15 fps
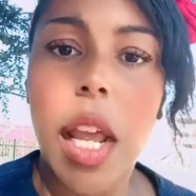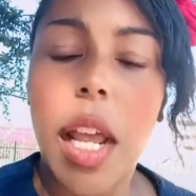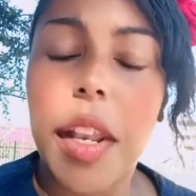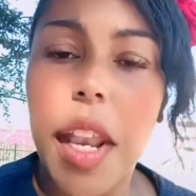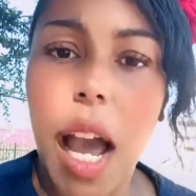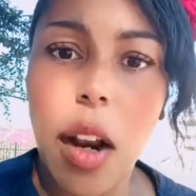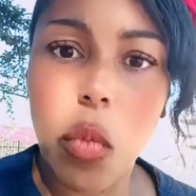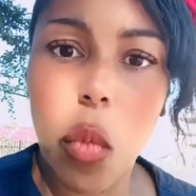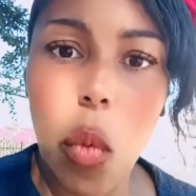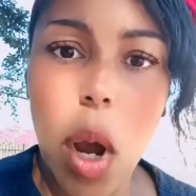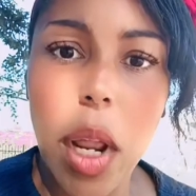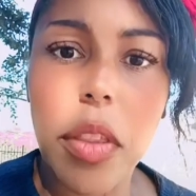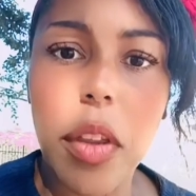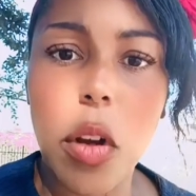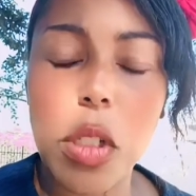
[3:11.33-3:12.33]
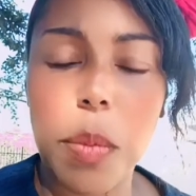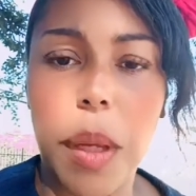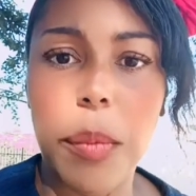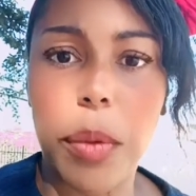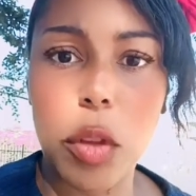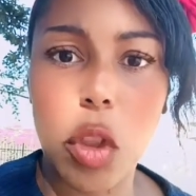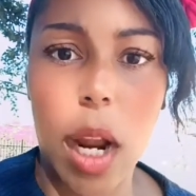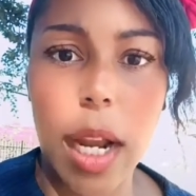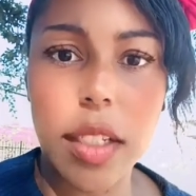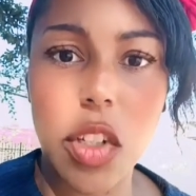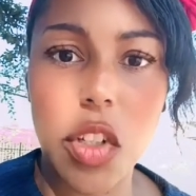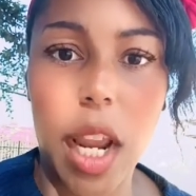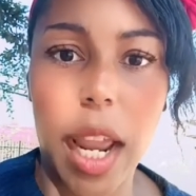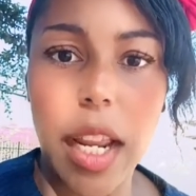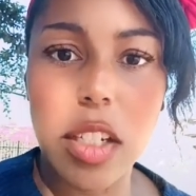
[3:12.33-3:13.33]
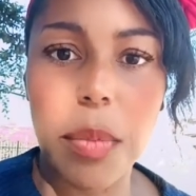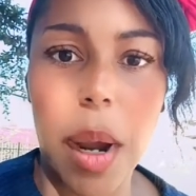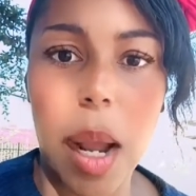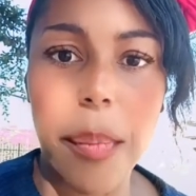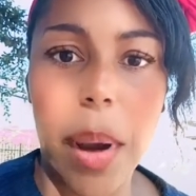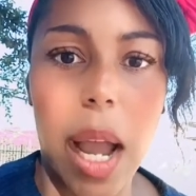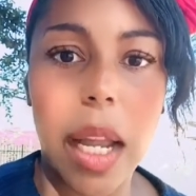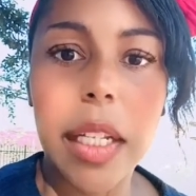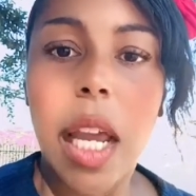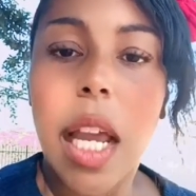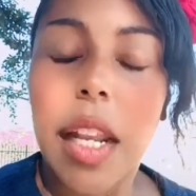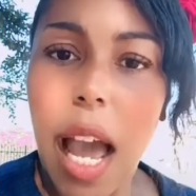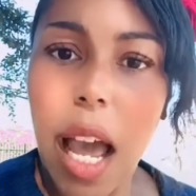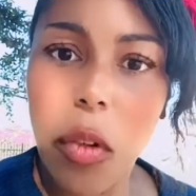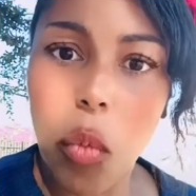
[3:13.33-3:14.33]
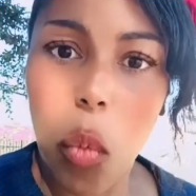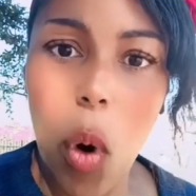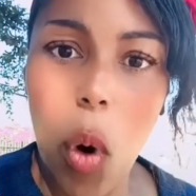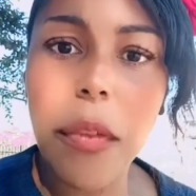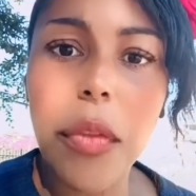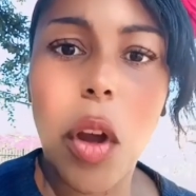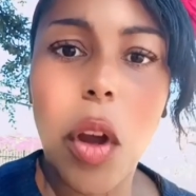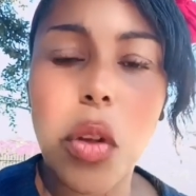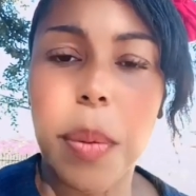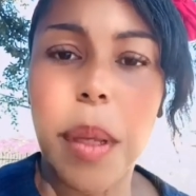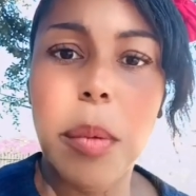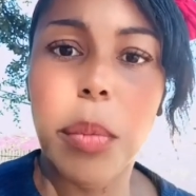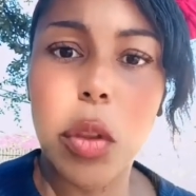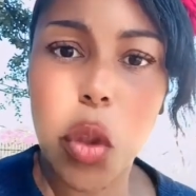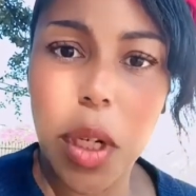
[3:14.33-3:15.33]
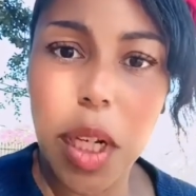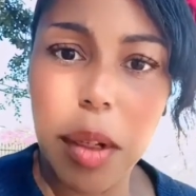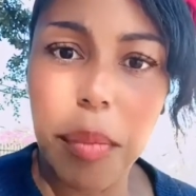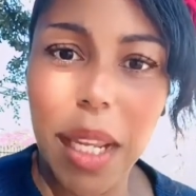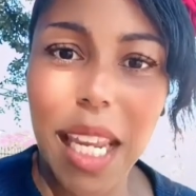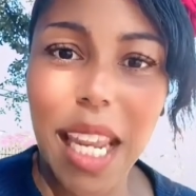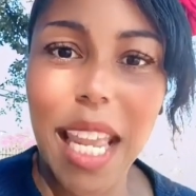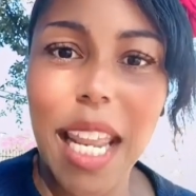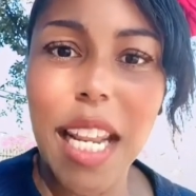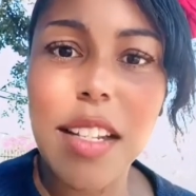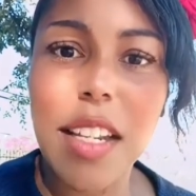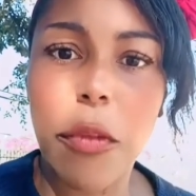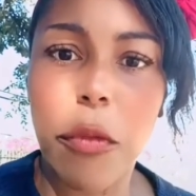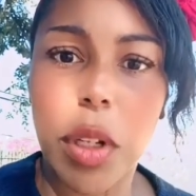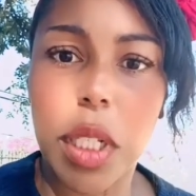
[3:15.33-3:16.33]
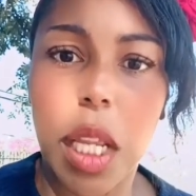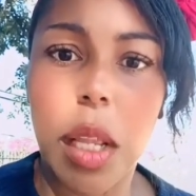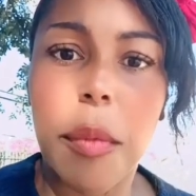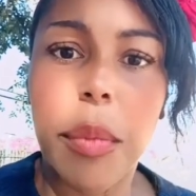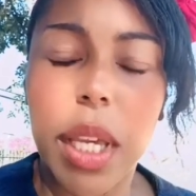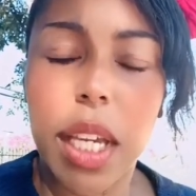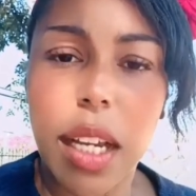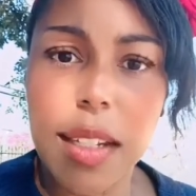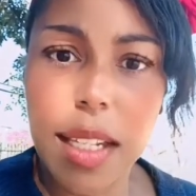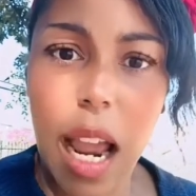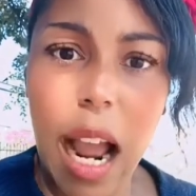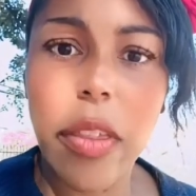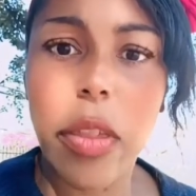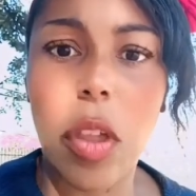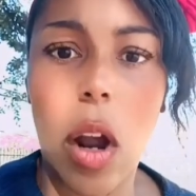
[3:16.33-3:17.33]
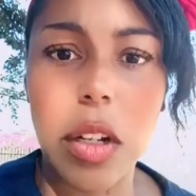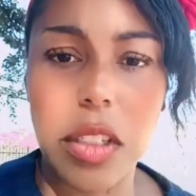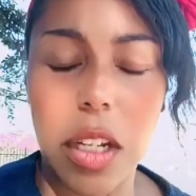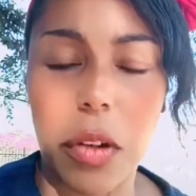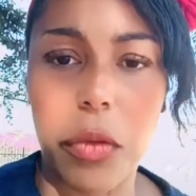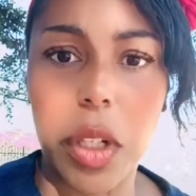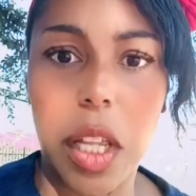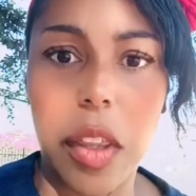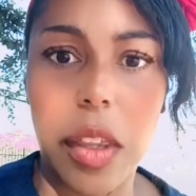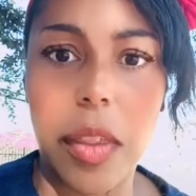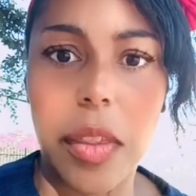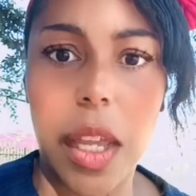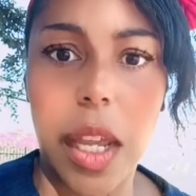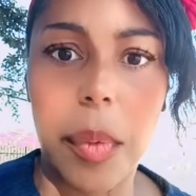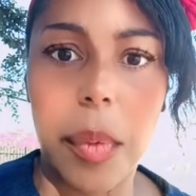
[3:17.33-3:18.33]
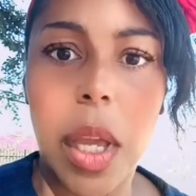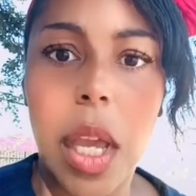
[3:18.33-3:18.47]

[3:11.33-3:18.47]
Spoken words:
Not one of those people tried to change my mind. Not one of those people treated me any differently because I thought differently than them.